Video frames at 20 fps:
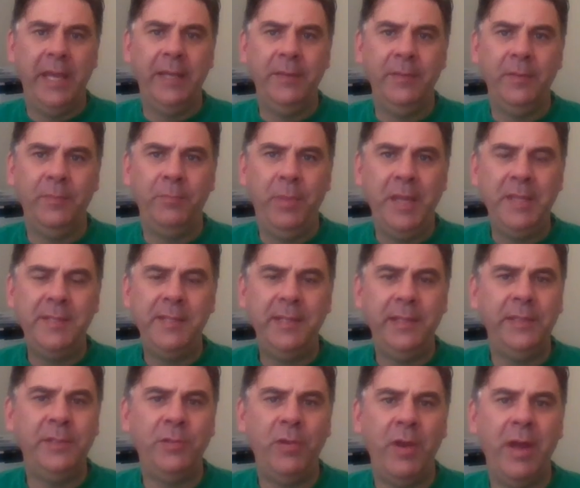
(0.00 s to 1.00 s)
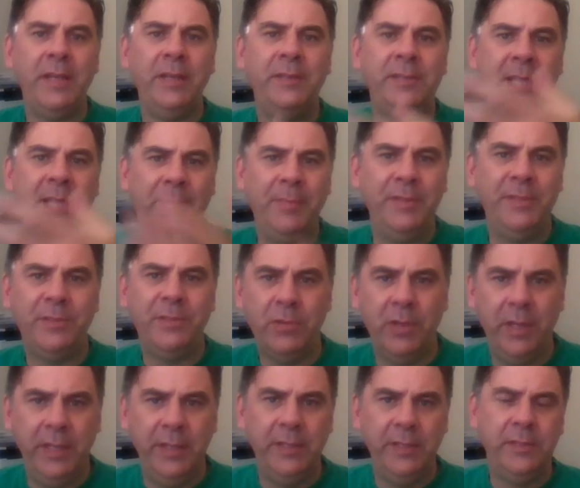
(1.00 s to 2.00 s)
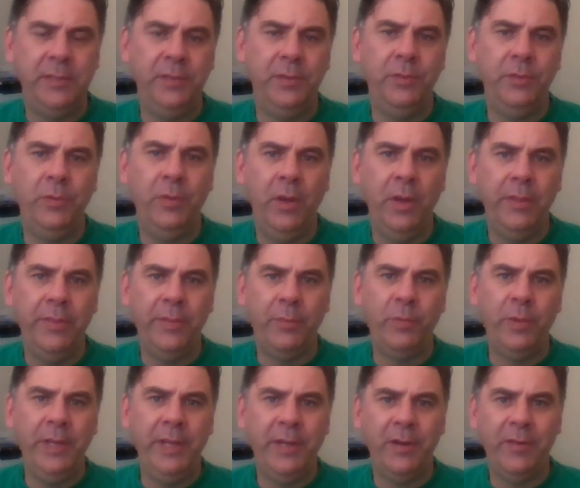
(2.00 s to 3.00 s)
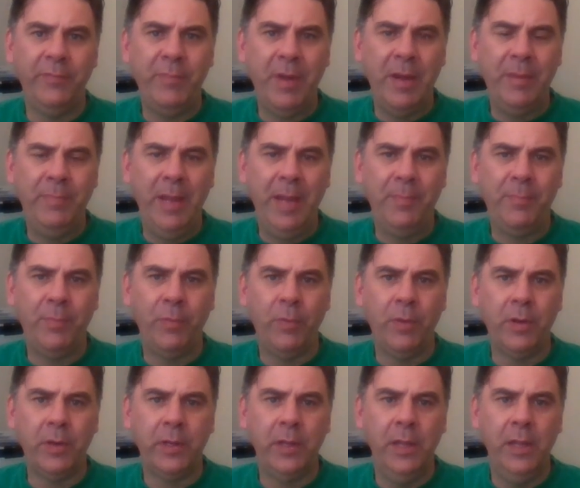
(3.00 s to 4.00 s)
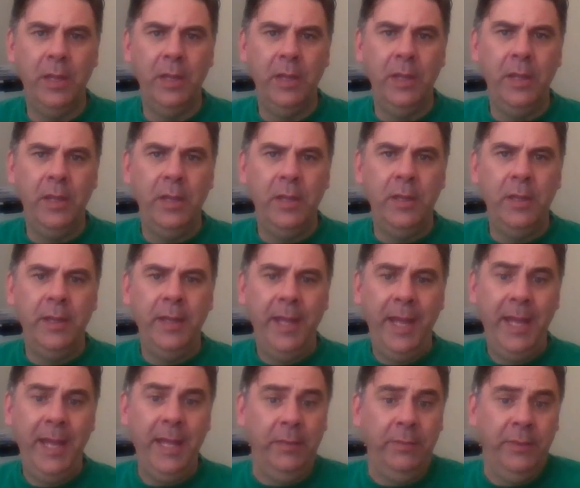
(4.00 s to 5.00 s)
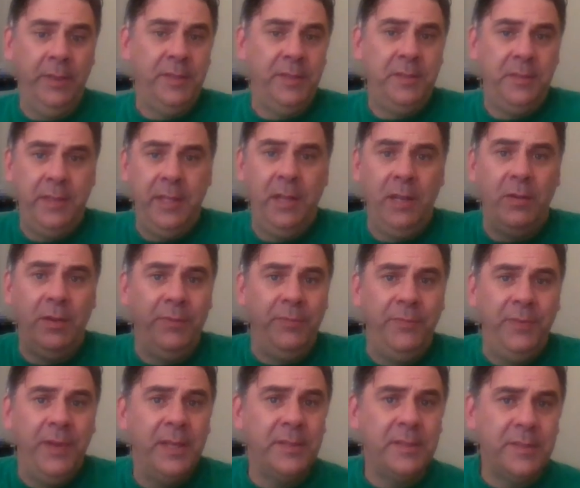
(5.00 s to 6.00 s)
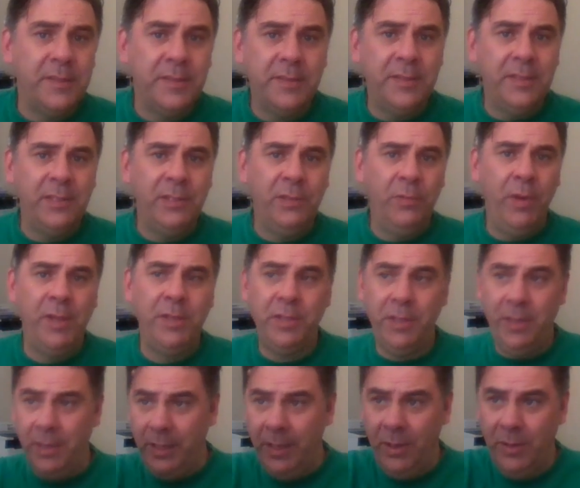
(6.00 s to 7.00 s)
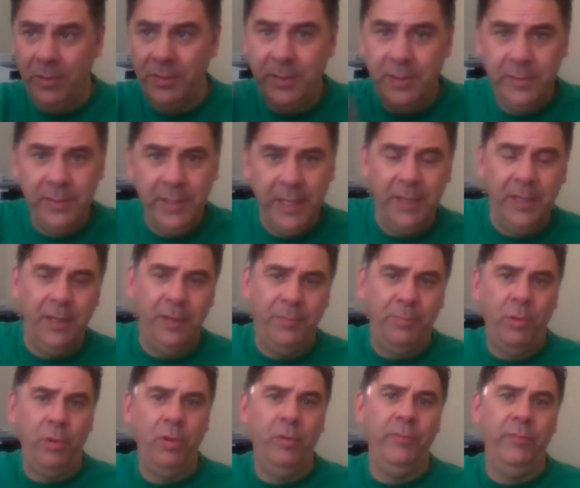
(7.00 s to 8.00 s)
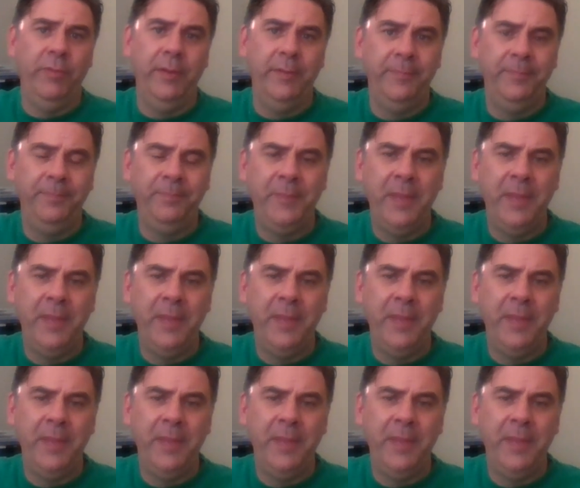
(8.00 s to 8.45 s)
and basically try to demonstrate to the reader of my paperwork, hey, this theory fits the situation, and here's the data to prove it.